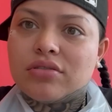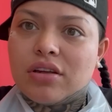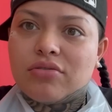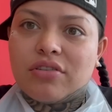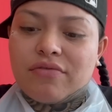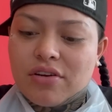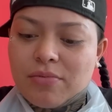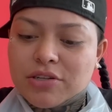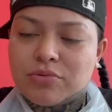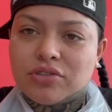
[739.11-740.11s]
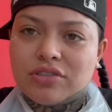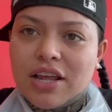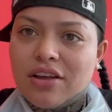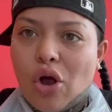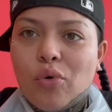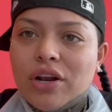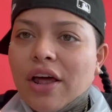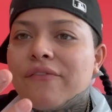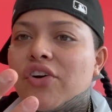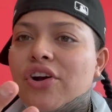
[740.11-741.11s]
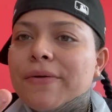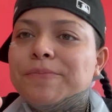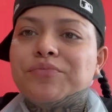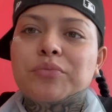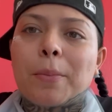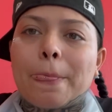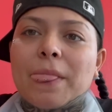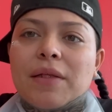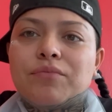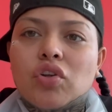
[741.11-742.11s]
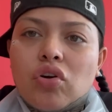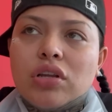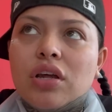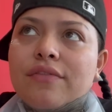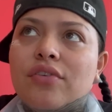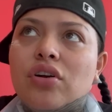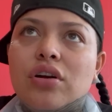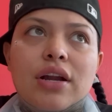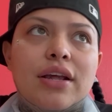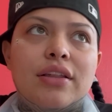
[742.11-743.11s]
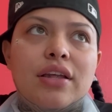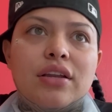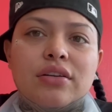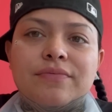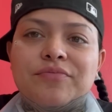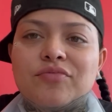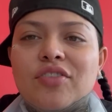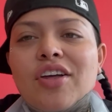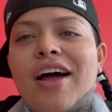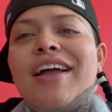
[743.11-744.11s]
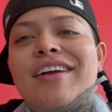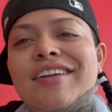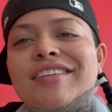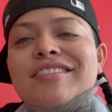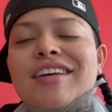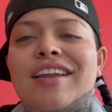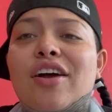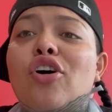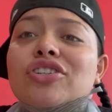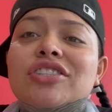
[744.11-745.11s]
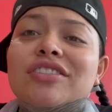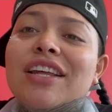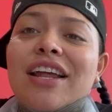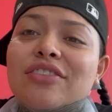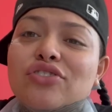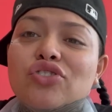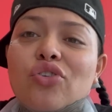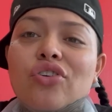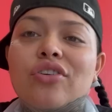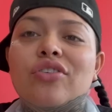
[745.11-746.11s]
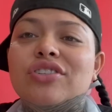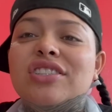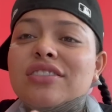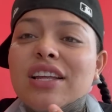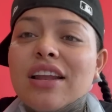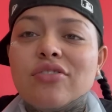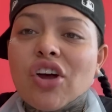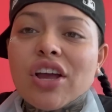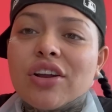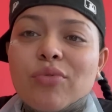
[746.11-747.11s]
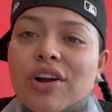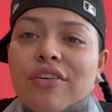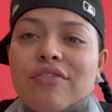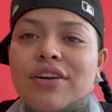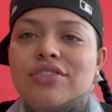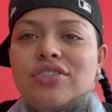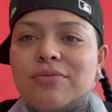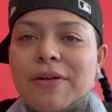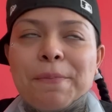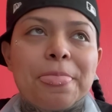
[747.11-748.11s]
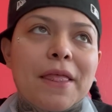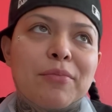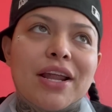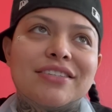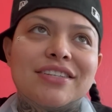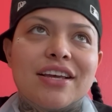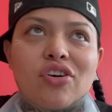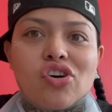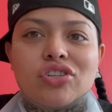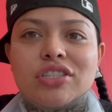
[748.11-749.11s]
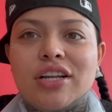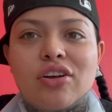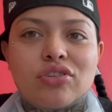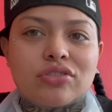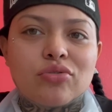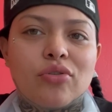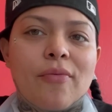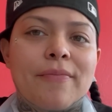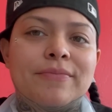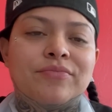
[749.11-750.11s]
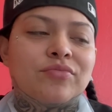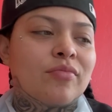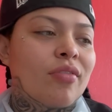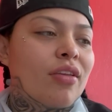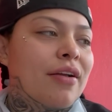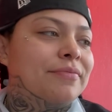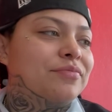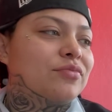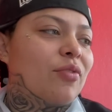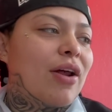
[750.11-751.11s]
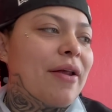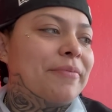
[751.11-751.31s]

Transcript: Like, what the fuck am I supposed to say? Go and look for her? Go and look for her, and then... No, I could have said, like, oh, she stayed at the store, or she stayed talking to one of her friends or something. But I said, oh, she didn't go to school. Right?